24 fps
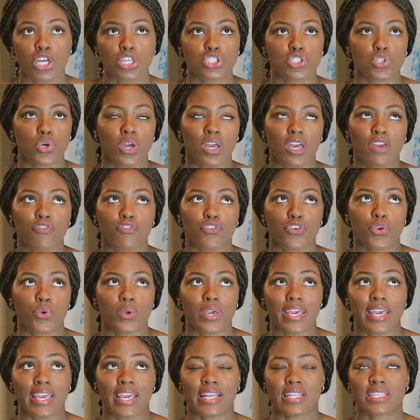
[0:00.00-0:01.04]
So if you
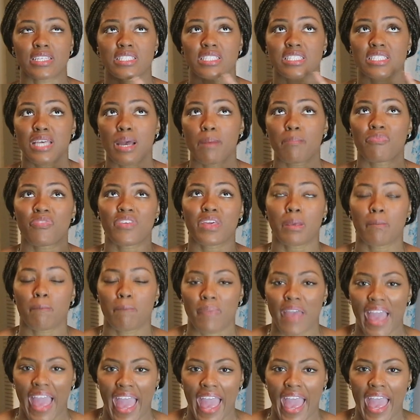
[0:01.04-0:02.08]
eat something
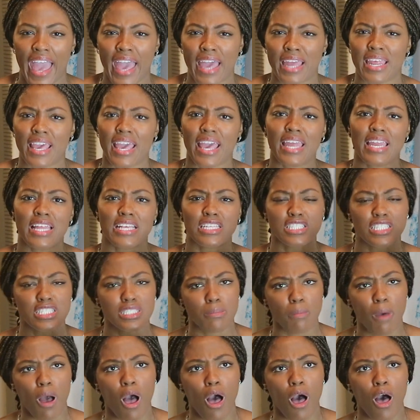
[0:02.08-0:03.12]
bad and it's
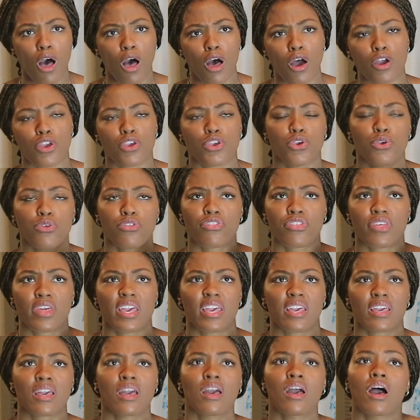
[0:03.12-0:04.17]
small, you
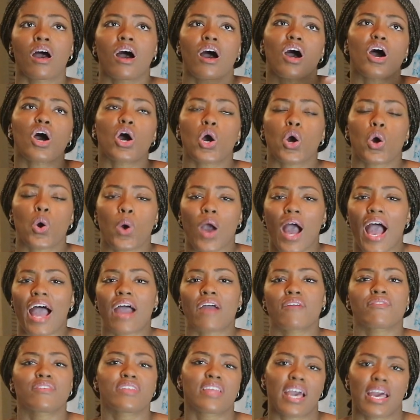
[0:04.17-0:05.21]
think, oh,
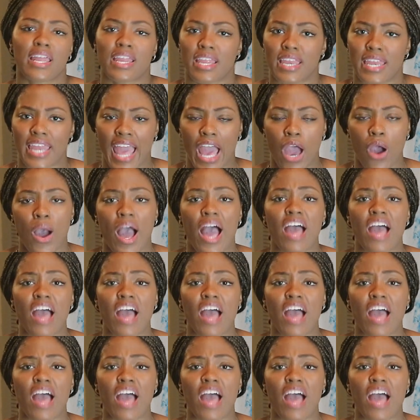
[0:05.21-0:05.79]
I've done it now.